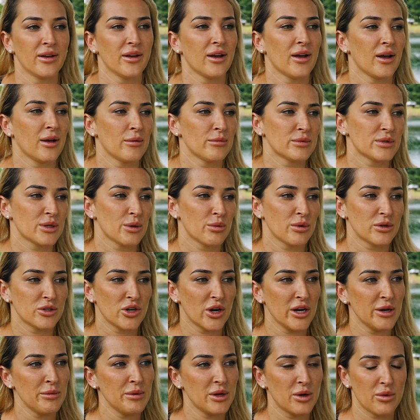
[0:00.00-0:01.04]
Um, so we're
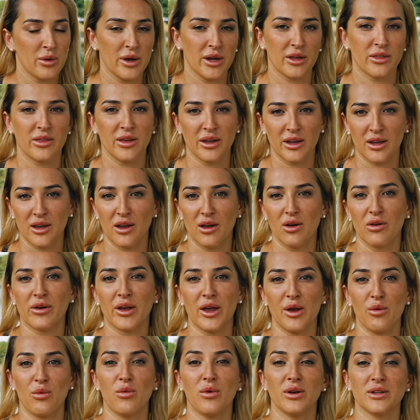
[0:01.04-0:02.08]
trying to be quick thinking,
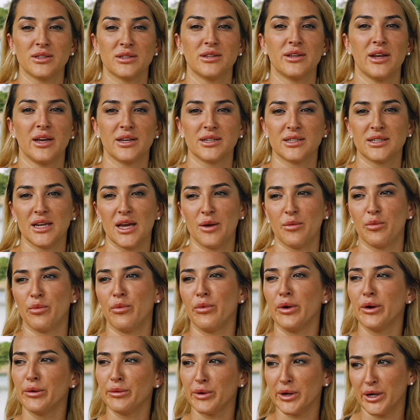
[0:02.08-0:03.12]
okay, what's the next step?
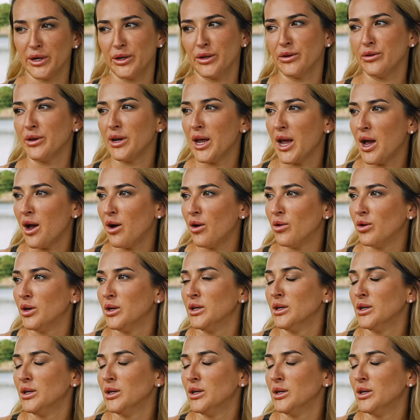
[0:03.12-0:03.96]
What are we going to do now?